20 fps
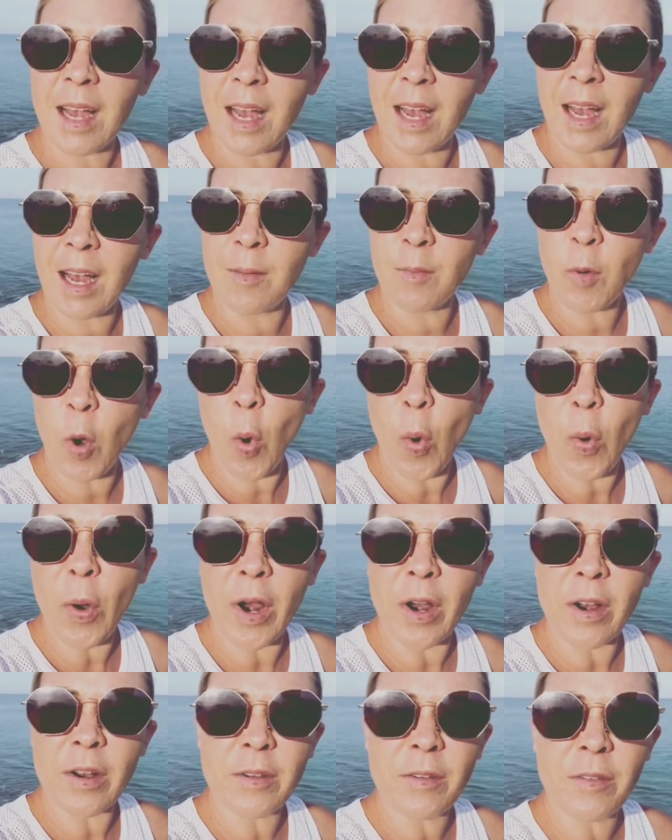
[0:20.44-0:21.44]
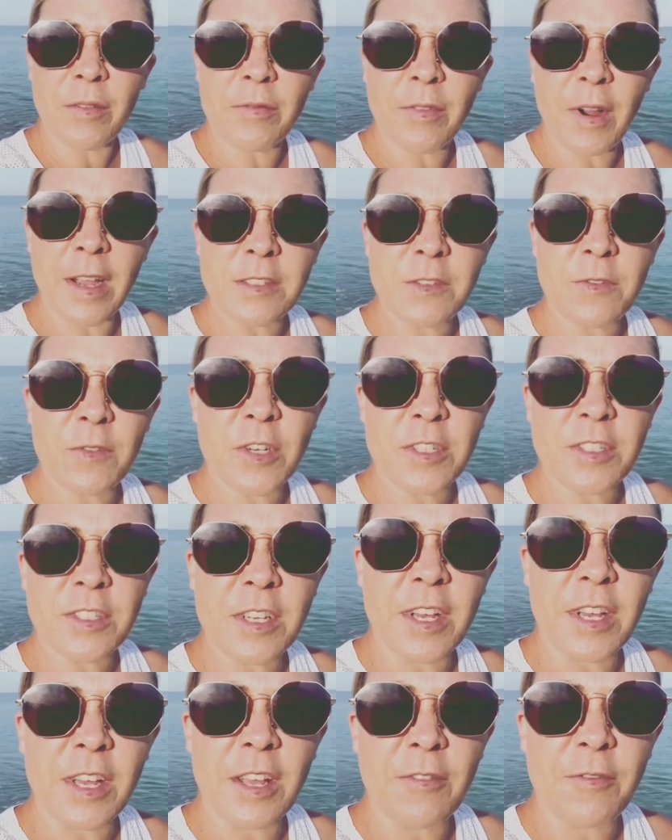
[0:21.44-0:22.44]
Or vice
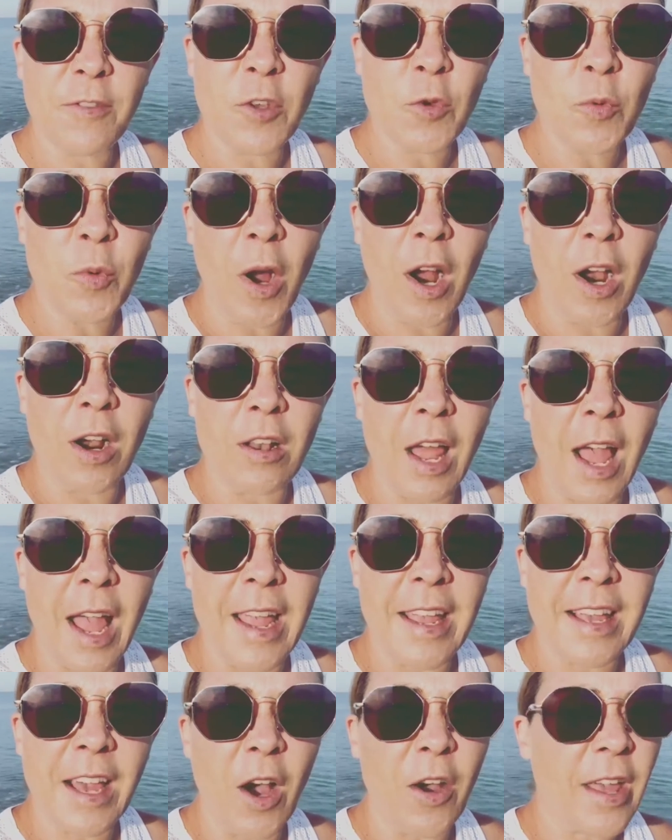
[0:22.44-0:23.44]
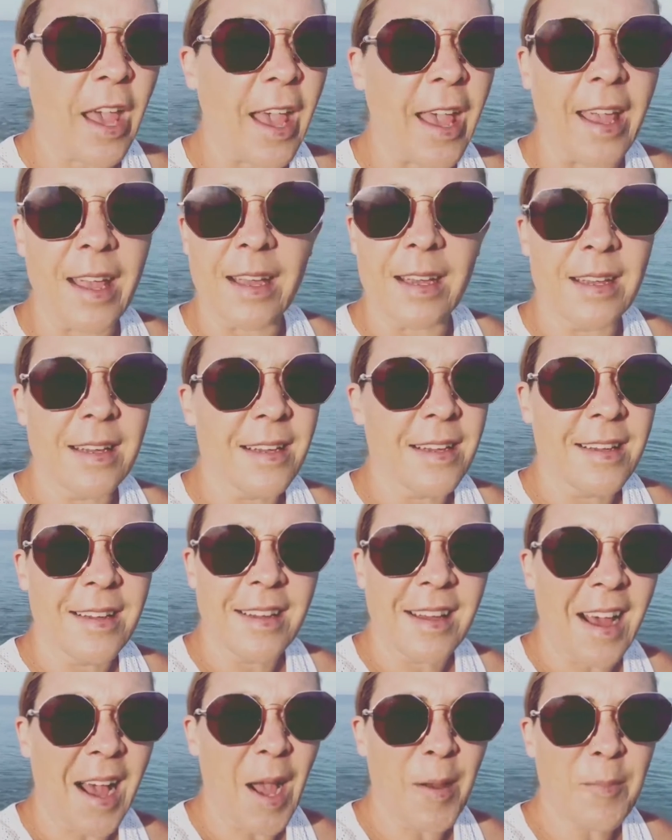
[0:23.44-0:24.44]
versa, if you are like, okay,
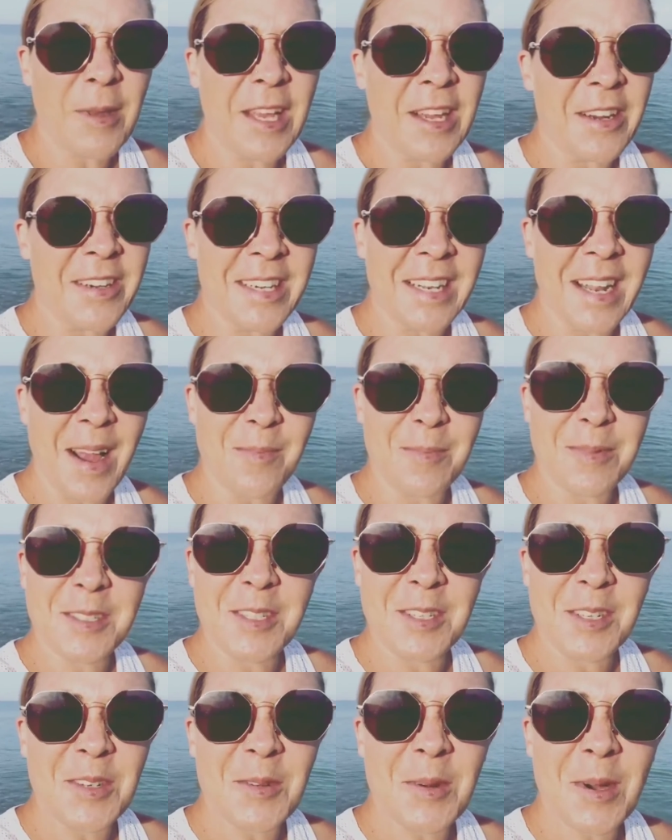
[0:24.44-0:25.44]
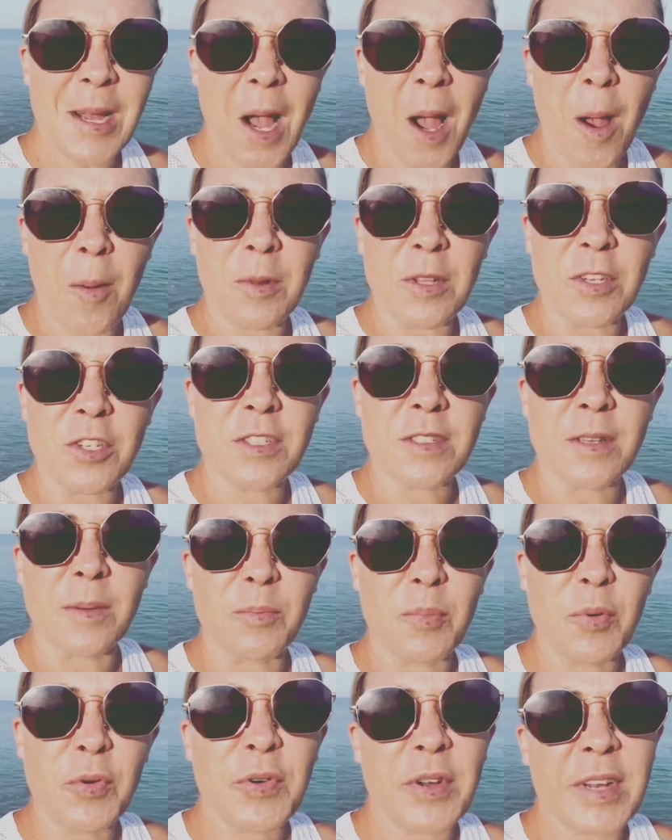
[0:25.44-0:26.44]
I'm gearing up to accomplish
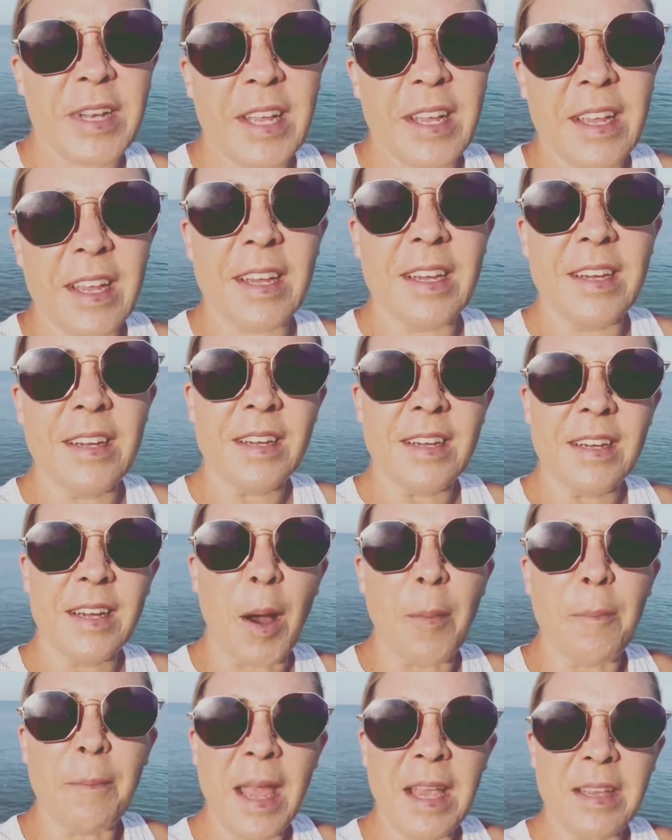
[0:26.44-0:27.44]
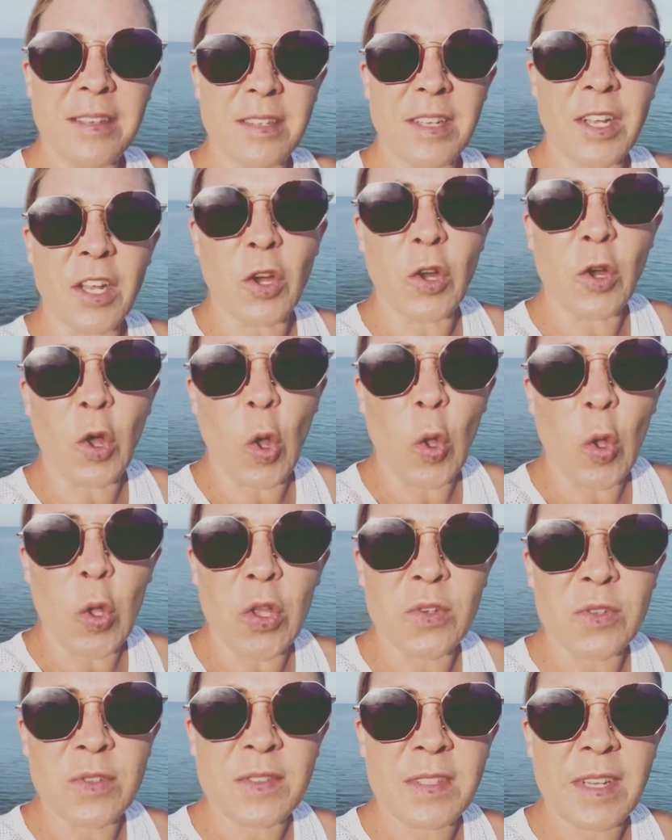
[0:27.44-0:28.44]
some pretty amazing
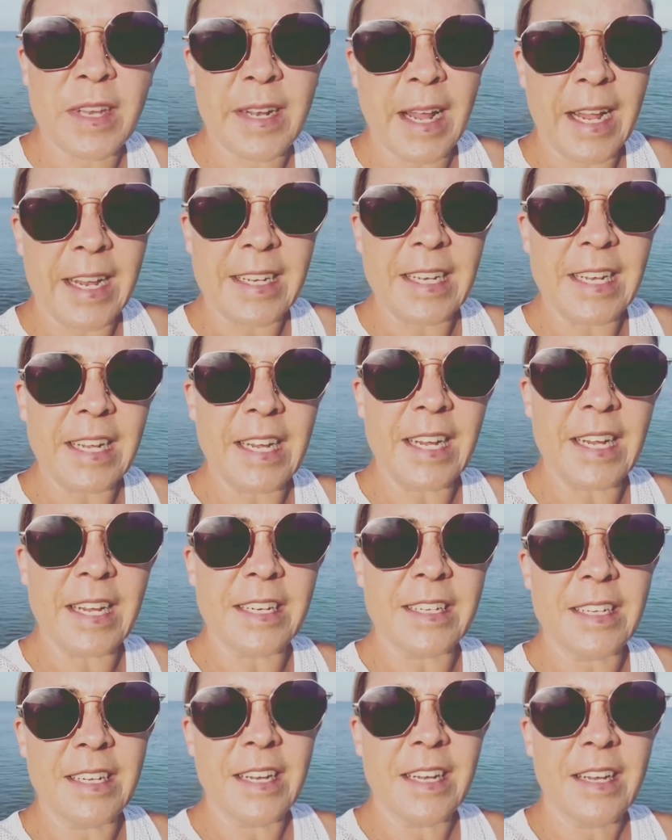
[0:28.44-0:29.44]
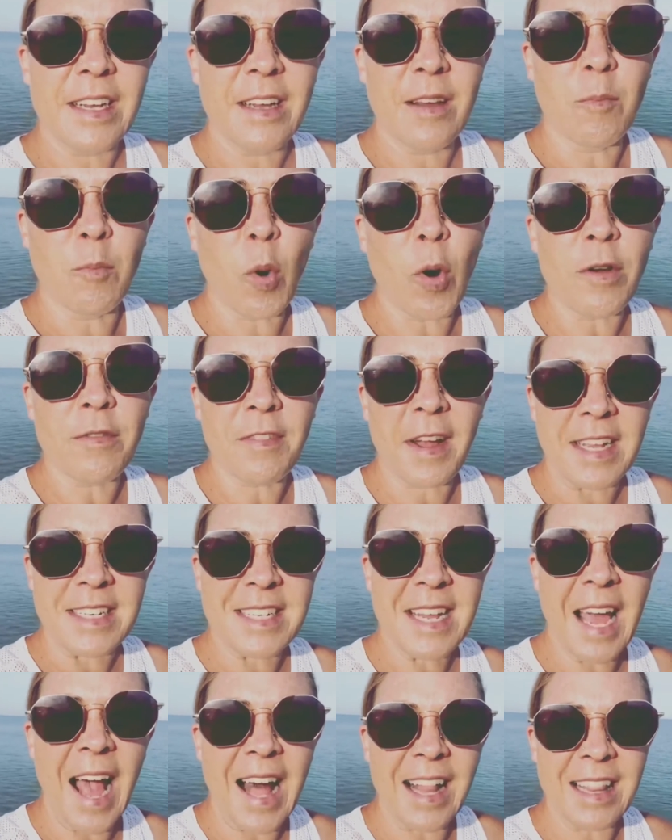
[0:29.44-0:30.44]
goals and I need more
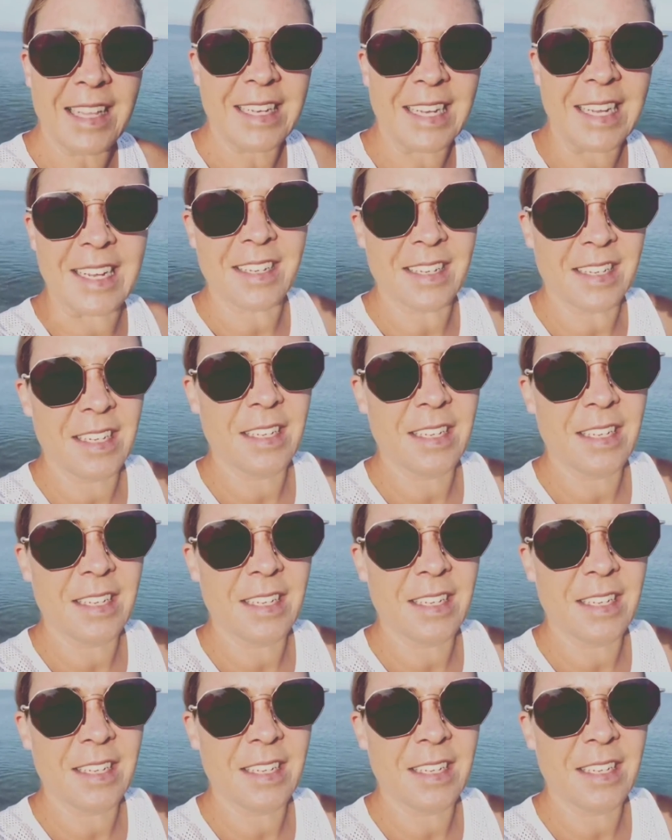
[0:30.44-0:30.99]
vitality.